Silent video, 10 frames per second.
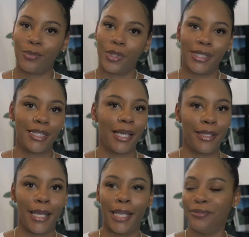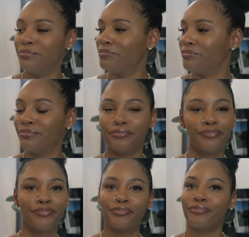I wore these the other day.
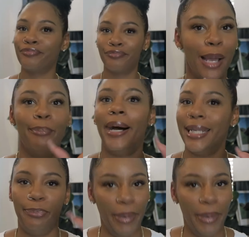Body